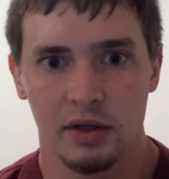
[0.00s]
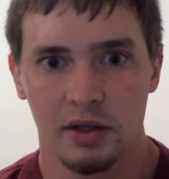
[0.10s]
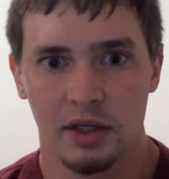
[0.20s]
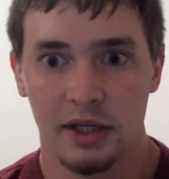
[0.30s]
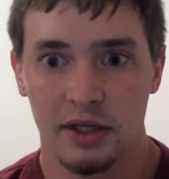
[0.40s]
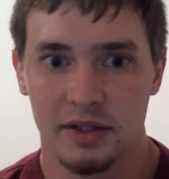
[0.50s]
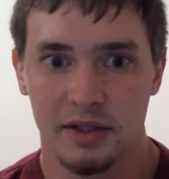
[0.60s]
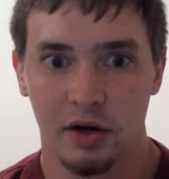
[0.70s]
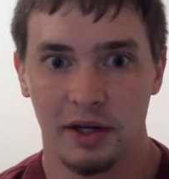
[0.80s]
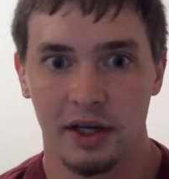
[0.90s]
he
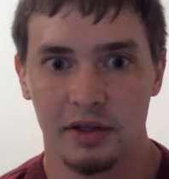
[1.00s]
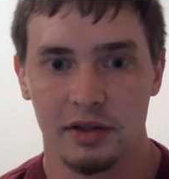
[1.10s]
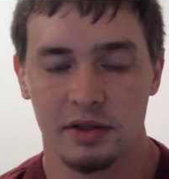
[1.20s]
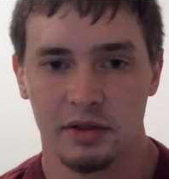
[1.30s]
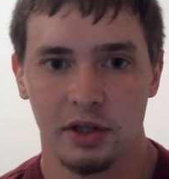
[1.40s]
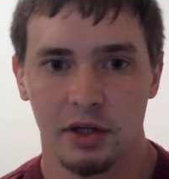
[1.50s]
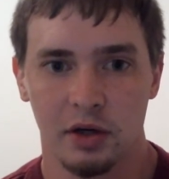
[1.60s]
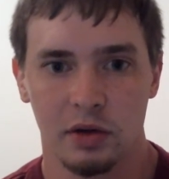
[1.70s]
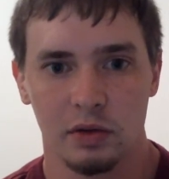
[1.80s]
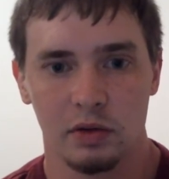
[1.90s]
started getting
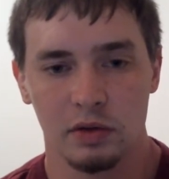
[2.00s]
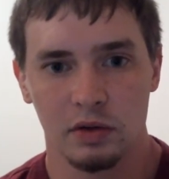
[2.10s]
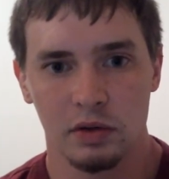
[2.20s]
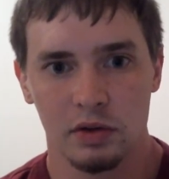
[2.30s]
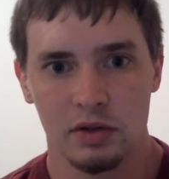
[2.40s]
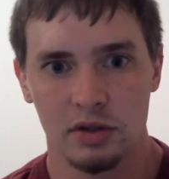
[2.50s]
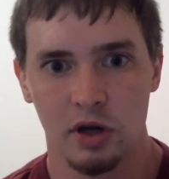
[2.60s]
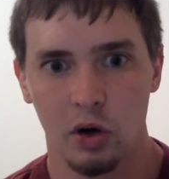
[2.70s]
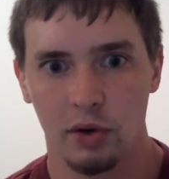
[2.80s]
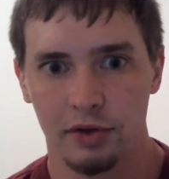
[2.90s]

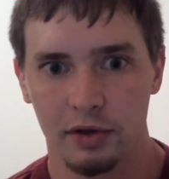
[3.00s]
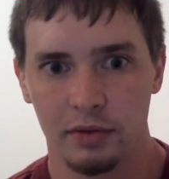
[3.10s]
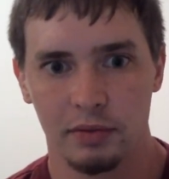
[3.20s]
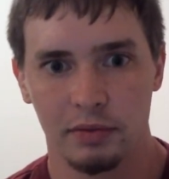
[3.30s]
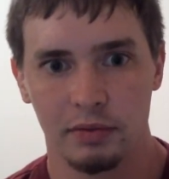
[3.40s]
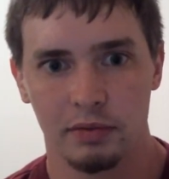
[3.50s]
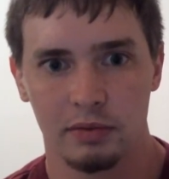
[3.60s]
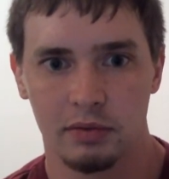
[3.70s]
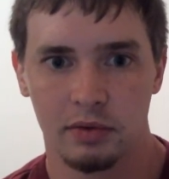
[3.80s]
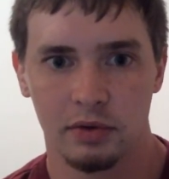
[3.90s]
slow
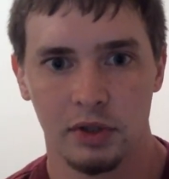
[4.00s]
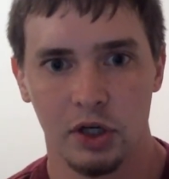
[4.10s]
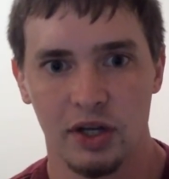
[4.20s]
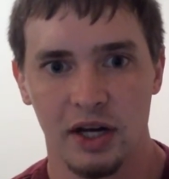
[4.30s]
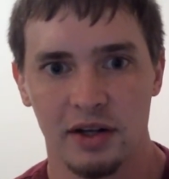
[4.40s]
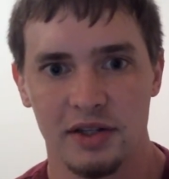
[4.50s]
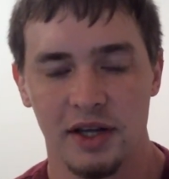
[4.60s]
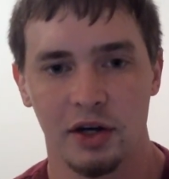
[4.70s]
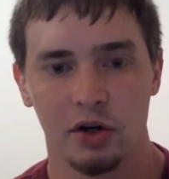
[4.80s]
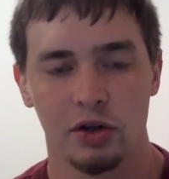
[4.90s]
near the end of the
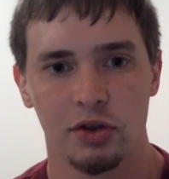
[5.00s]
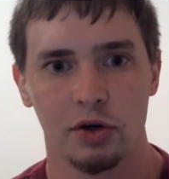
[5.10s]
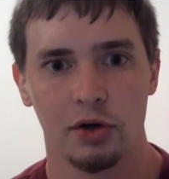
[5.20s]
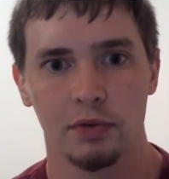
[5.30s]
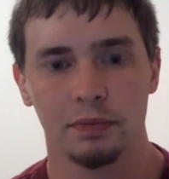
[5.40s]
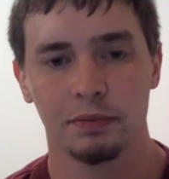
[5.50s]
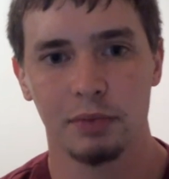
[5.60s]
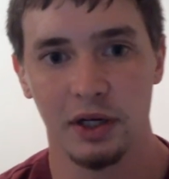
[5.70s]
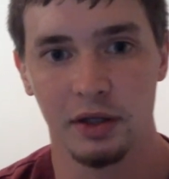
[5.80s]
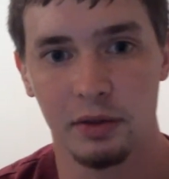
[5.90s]
second or the third.
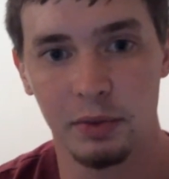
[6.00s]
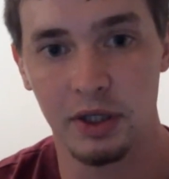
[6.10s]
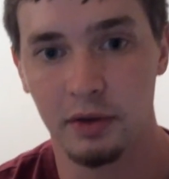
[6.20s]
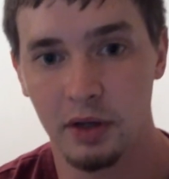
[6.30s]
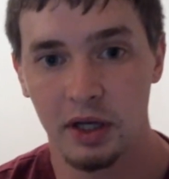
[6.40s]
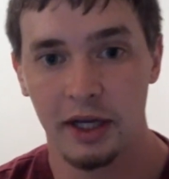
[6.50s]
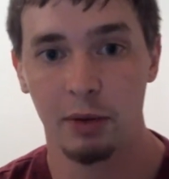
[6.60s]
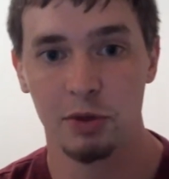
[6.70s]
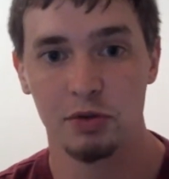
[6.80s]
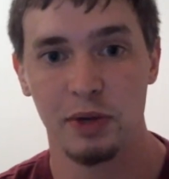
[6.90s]
But he
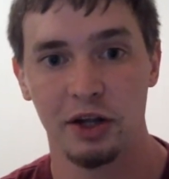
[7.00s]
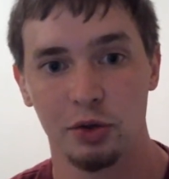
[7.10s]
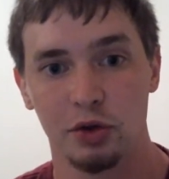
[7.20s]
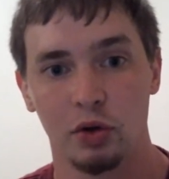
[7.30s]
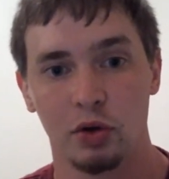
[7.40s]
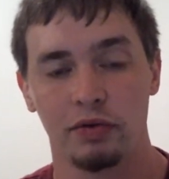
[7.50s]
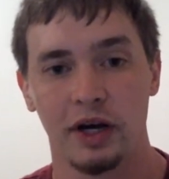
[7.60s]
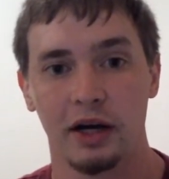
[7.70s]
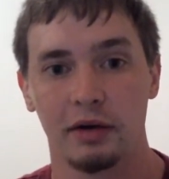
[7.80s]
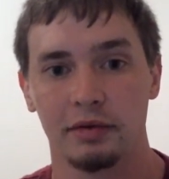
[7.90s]
almost made it through the whole
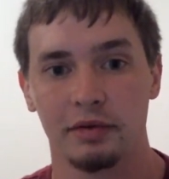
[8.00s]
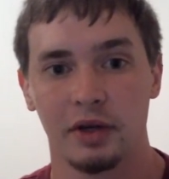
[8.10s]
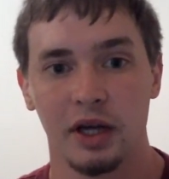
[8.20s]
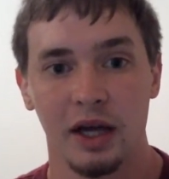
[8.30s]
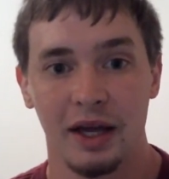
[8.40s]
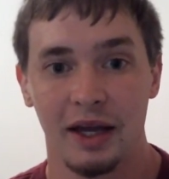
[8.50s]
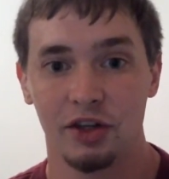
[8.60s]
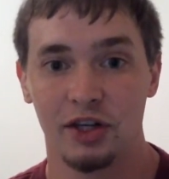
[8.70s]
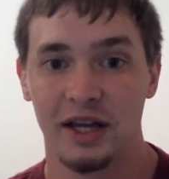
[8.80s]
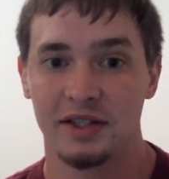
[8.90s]
5, and
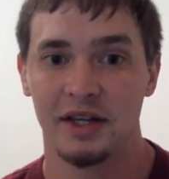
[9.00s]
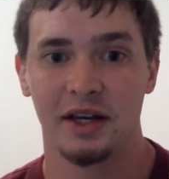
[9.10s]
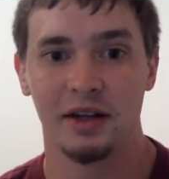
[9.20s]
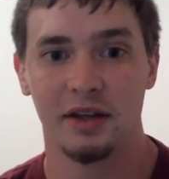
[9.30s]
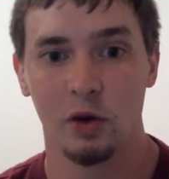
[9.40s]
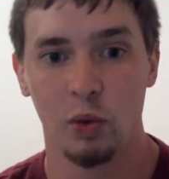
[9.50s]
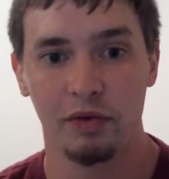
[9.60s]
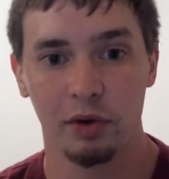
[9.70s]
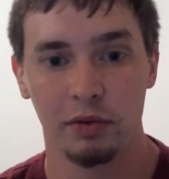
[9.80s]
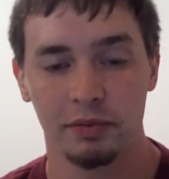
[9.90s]
you can't take anything away
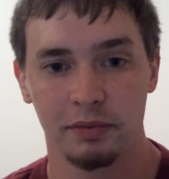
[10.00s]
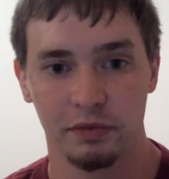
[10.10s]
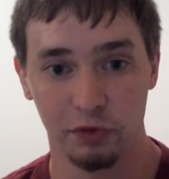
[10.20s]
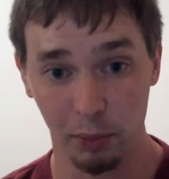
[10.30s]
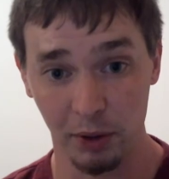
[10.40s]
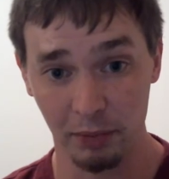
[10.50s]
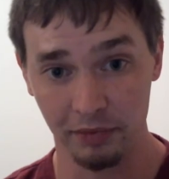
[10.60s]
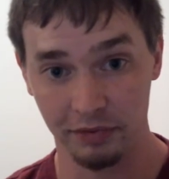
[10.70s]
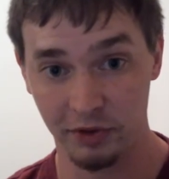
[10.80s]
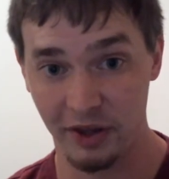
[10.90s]
from him
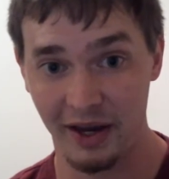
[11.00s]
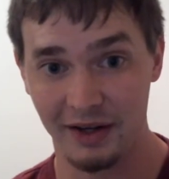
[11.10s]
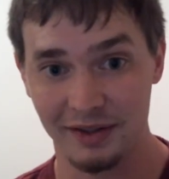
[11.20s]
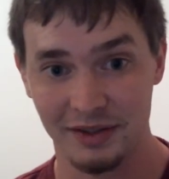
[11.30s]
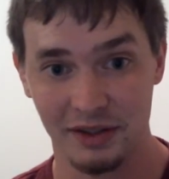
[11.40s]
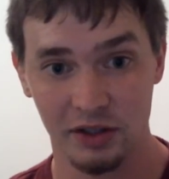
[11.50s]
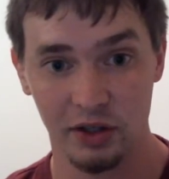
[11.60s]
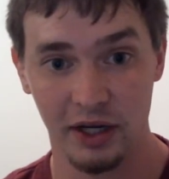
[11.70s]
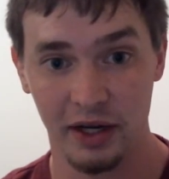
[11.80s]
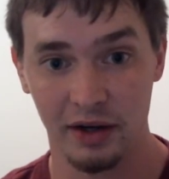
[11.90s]
for that. You
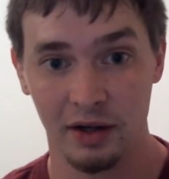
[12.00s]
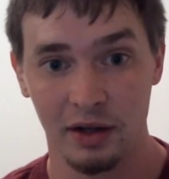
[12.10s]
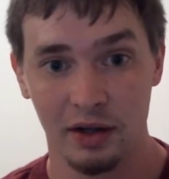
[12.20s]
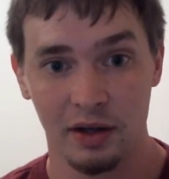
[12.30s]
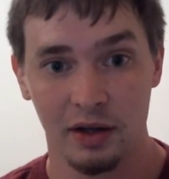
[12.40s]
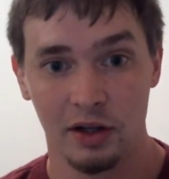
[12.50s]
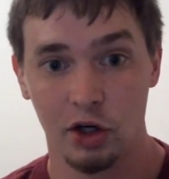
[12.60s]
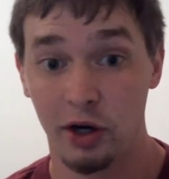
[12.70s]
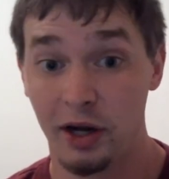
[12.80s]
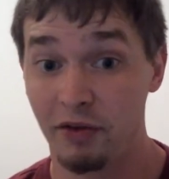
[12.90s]
got
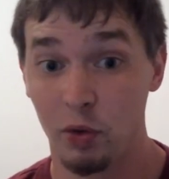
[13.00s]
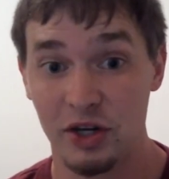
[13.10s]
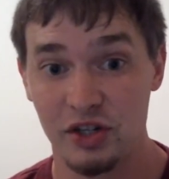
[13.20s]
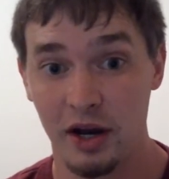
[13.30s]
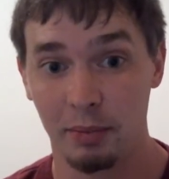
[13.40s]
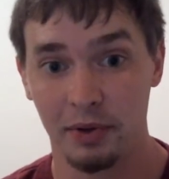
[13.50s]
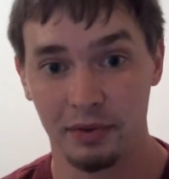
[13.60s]
current heavyweight champ,